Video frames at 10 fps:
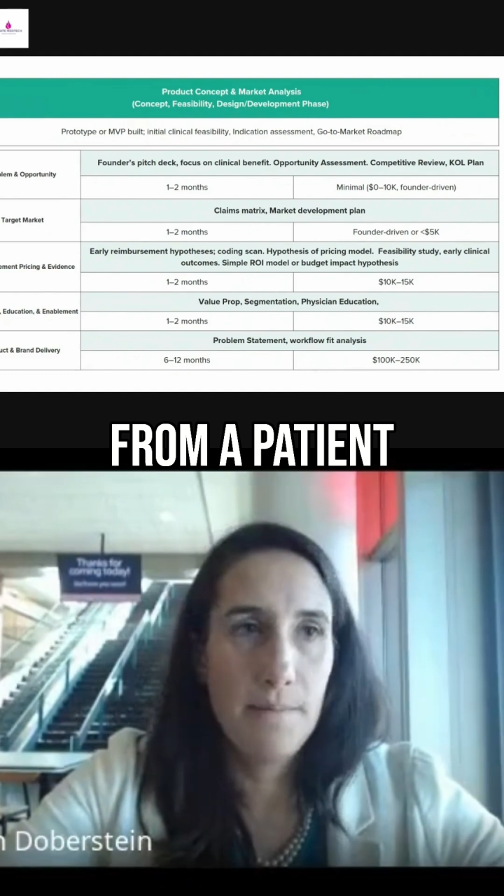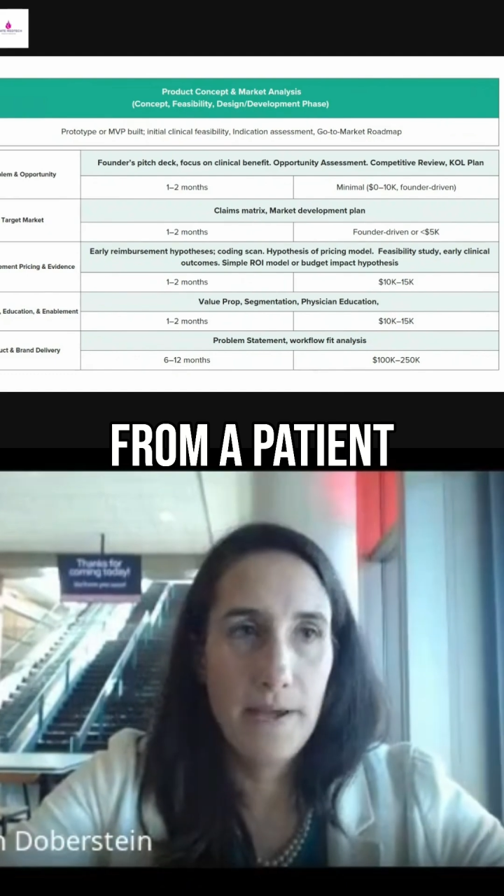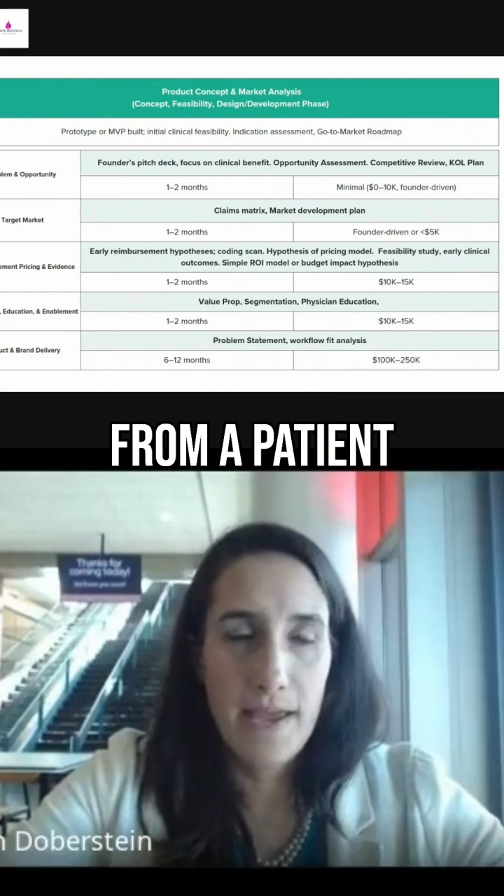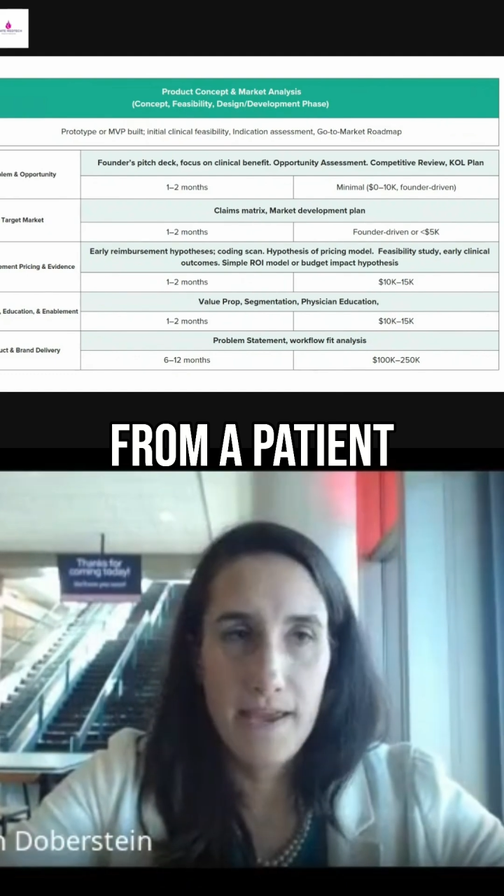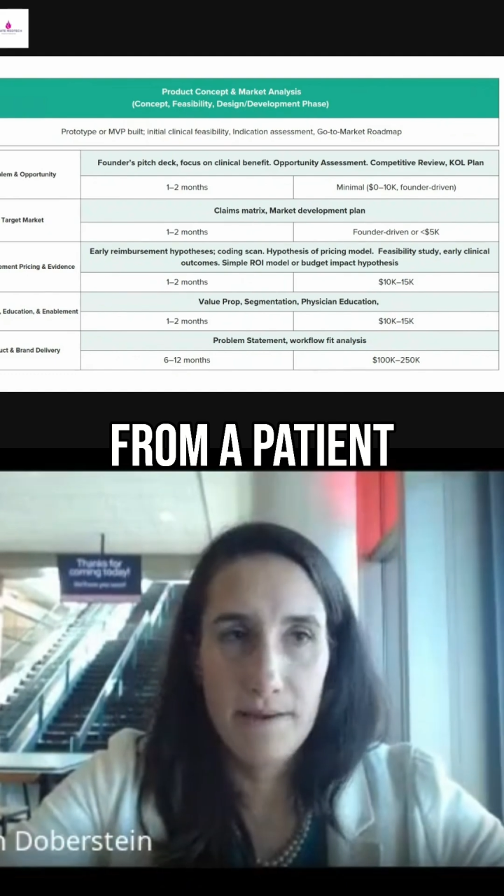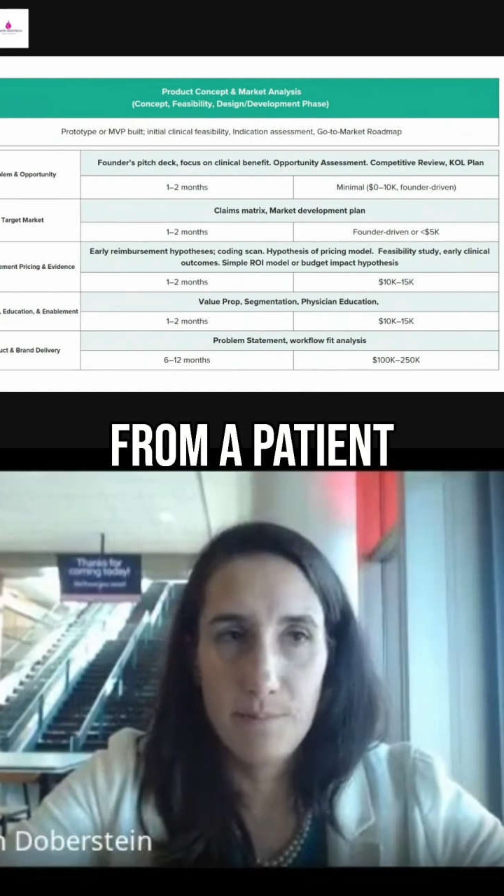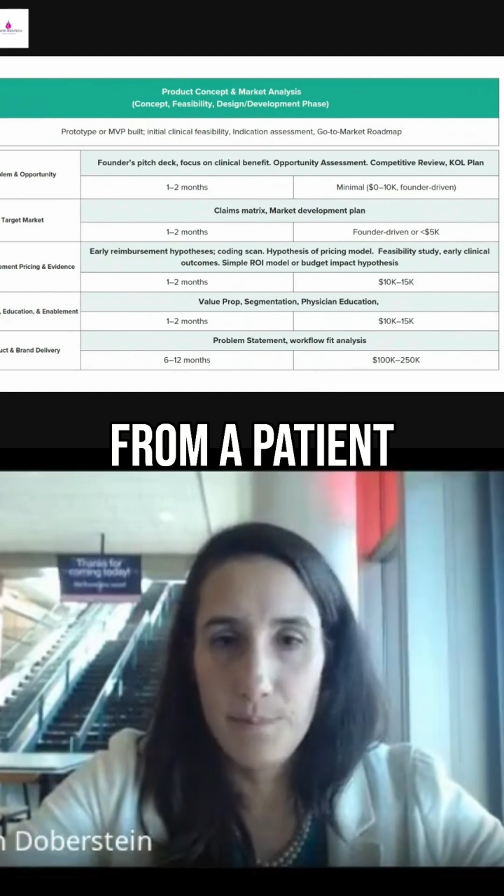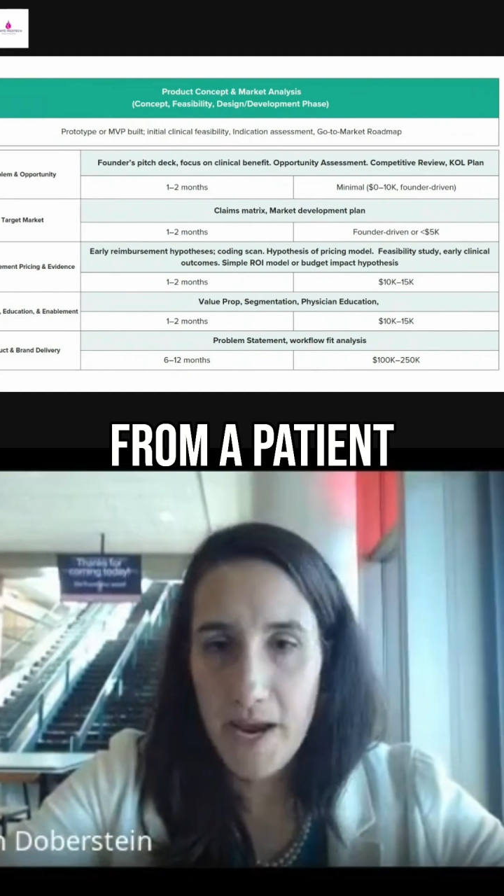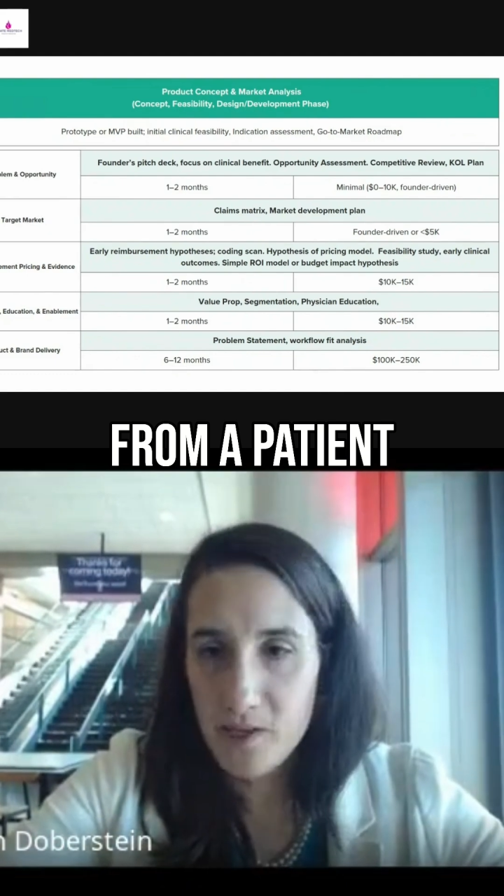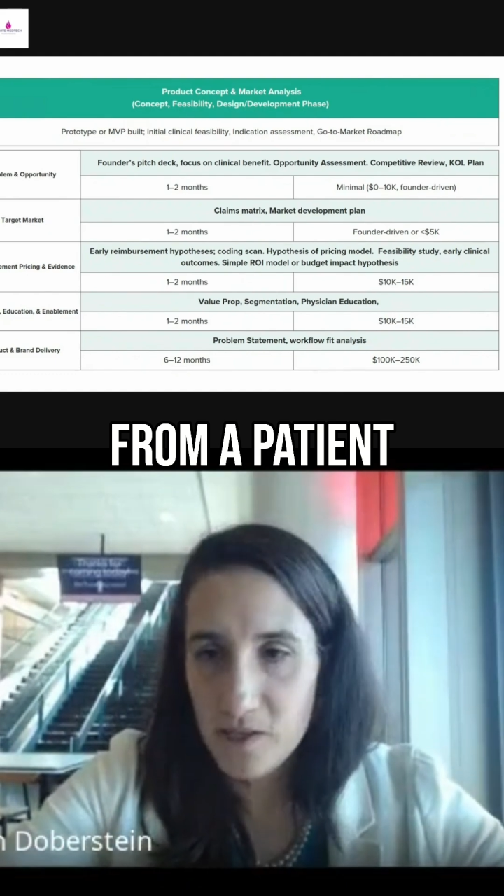a
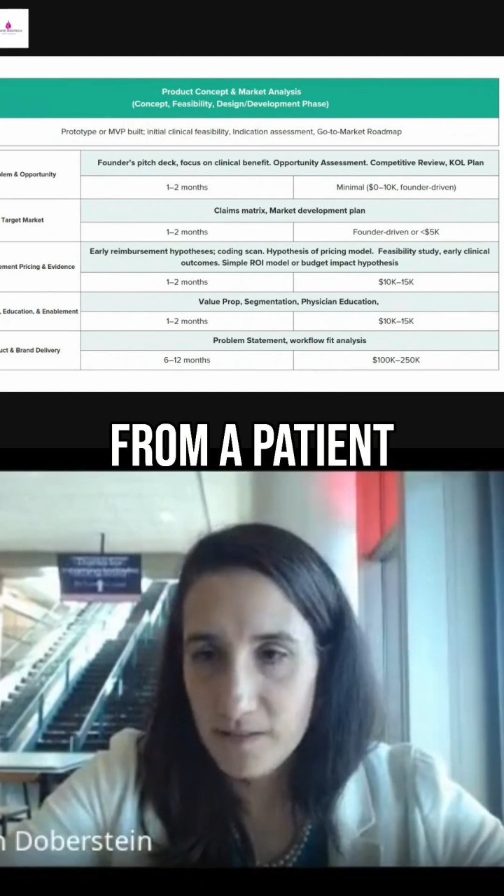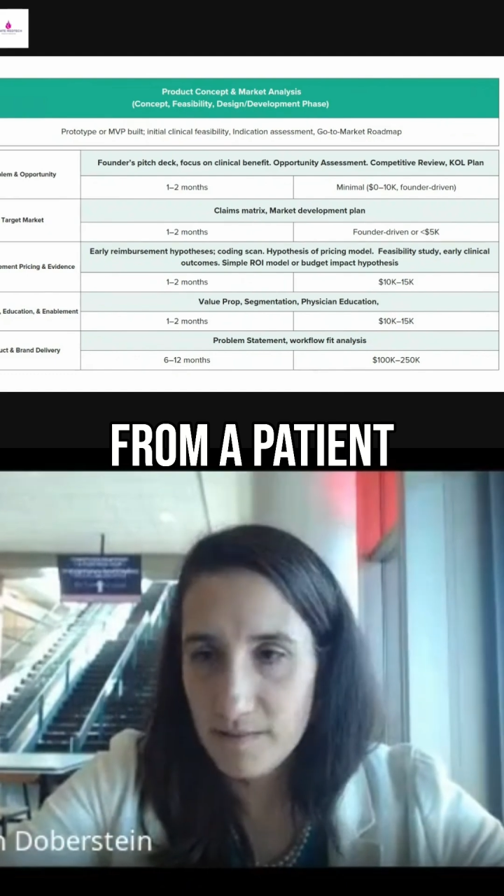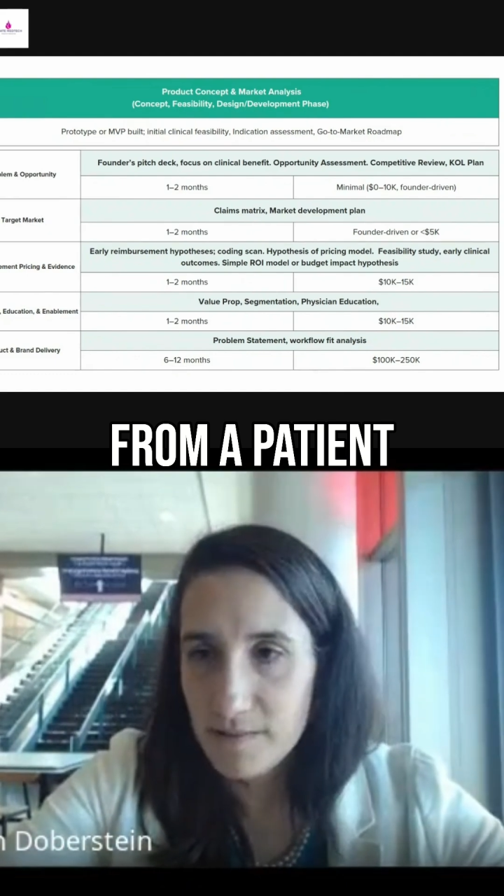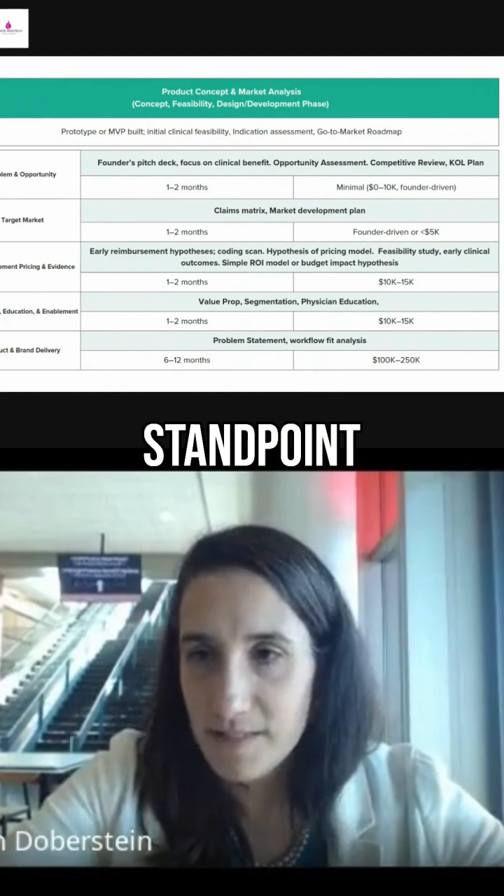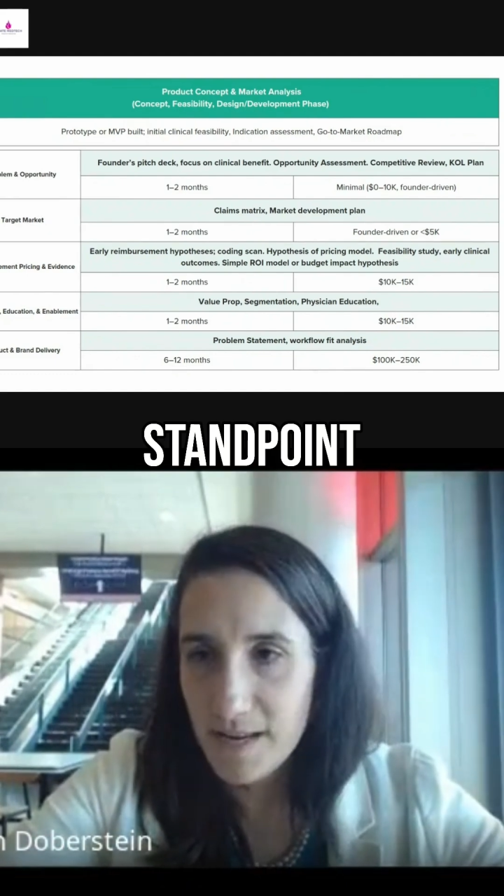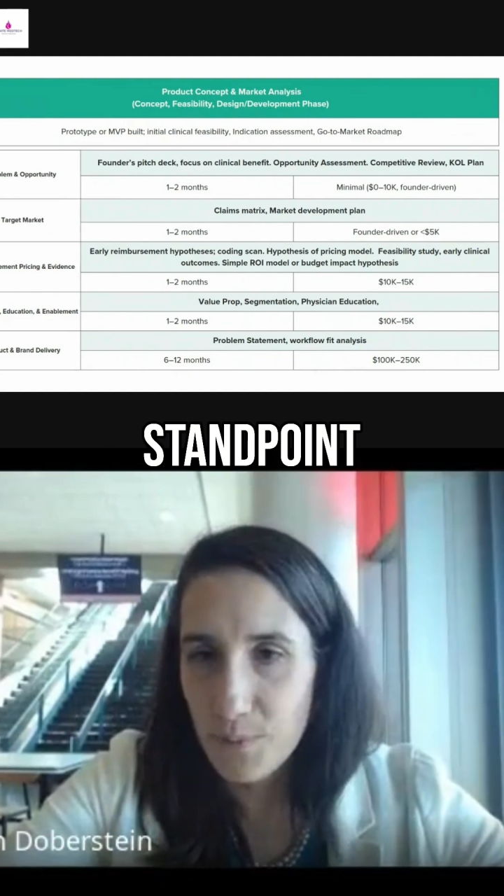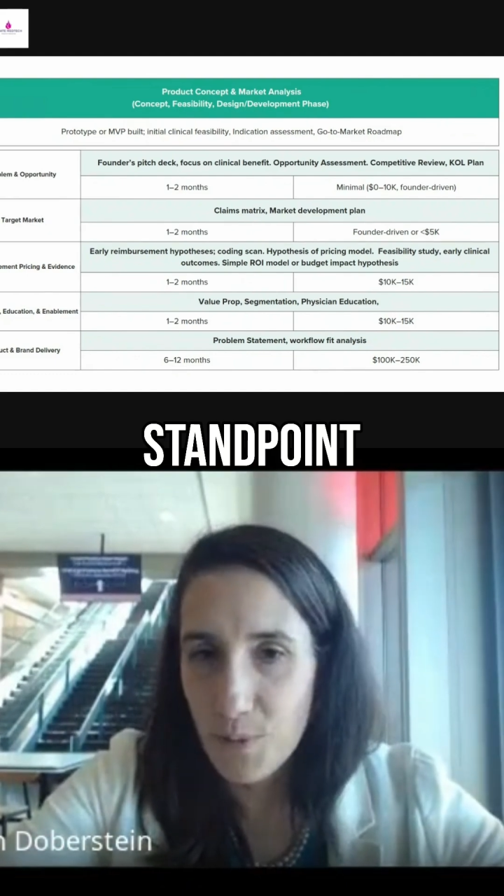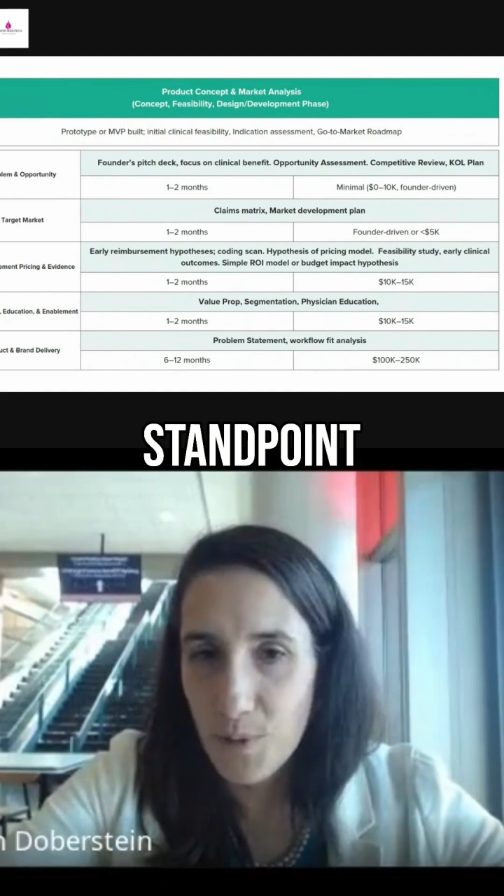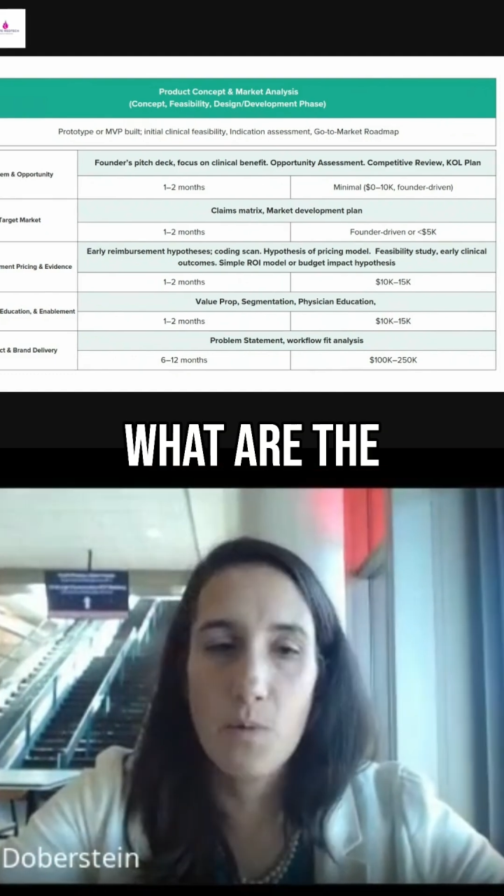patient standpoint.